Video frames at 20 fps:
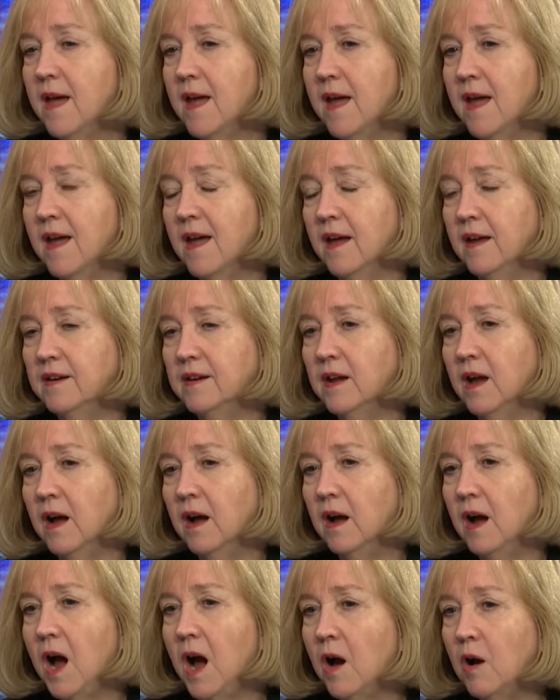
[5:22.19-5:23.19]
And
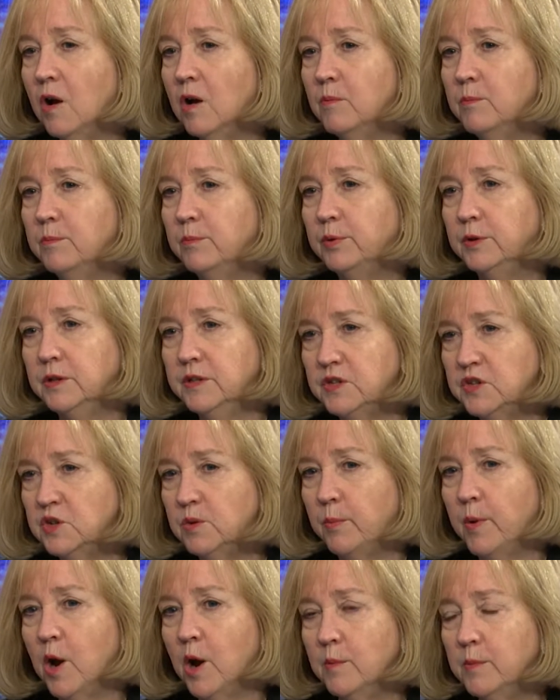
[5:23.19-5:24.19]
uh, our police
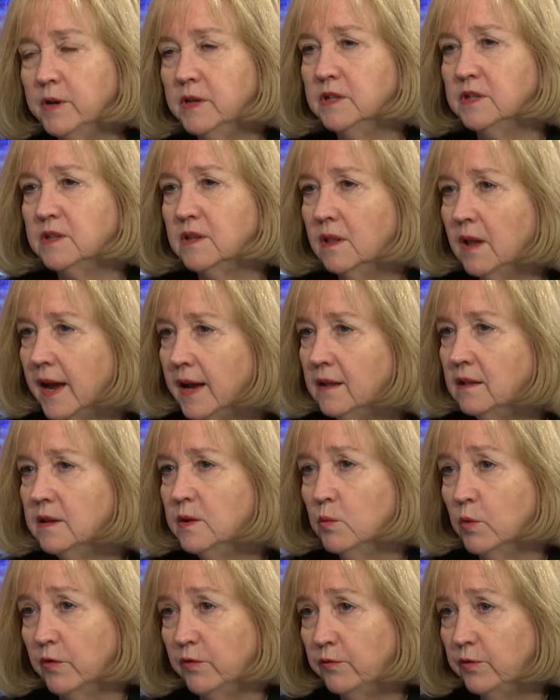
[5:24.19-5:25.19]
department is
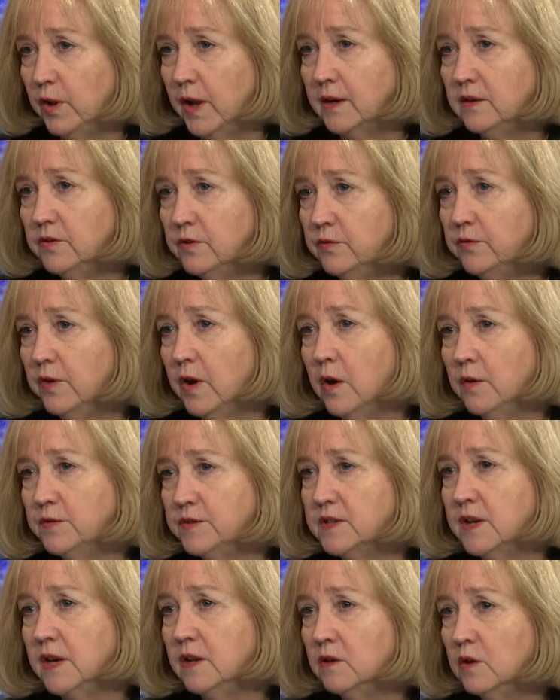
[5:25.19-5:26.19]
likely reflective of
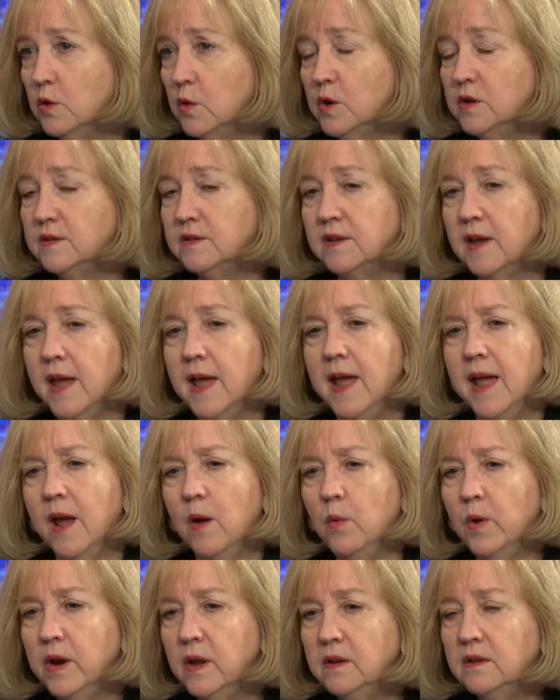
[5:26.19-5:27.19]
St. Louis.
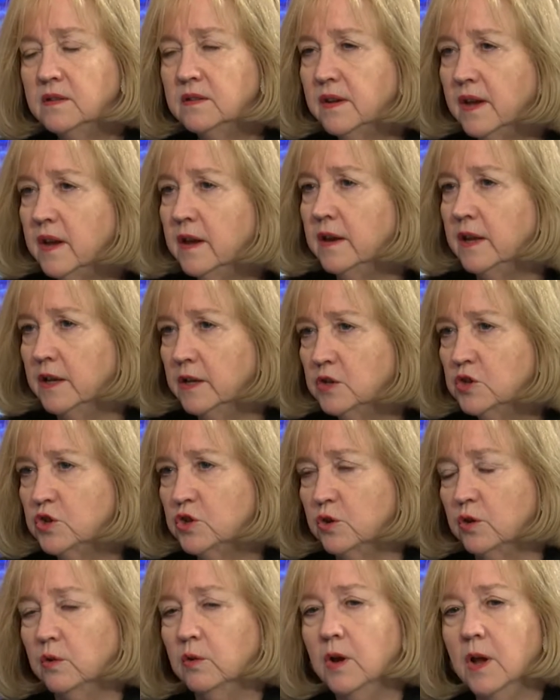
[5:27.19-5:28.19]
And when I say an
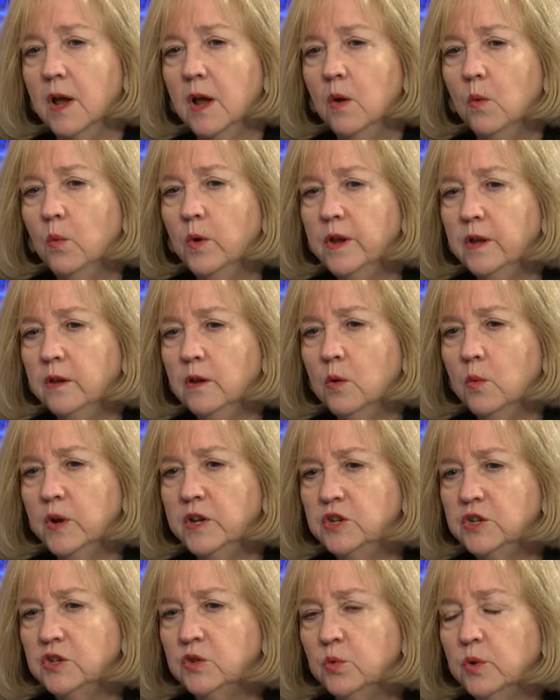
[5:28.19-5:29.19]
issue, we, you know, we
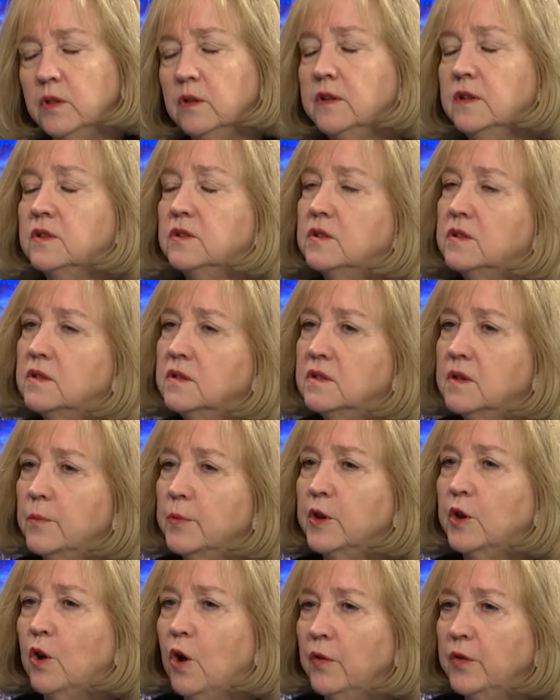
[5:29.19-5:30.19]
just released
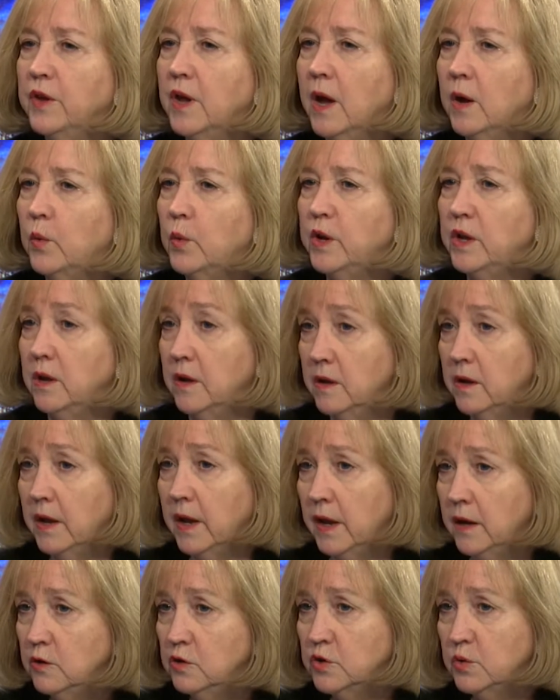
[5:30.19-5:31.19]
something called the Equity
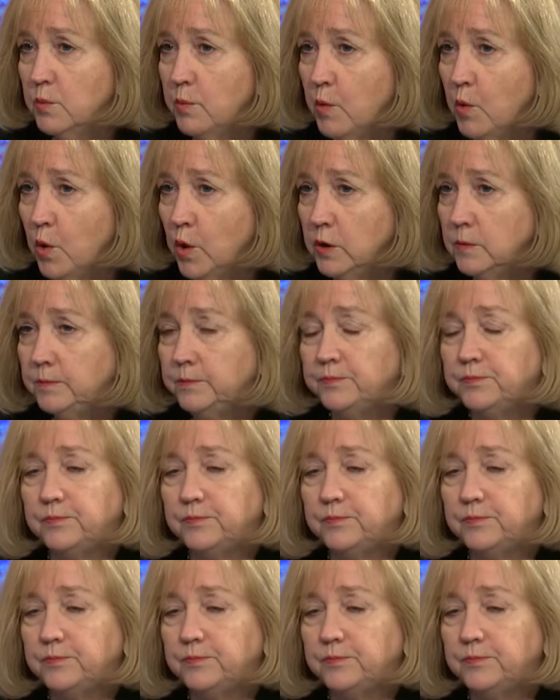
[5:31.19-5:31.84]
Indicators Report.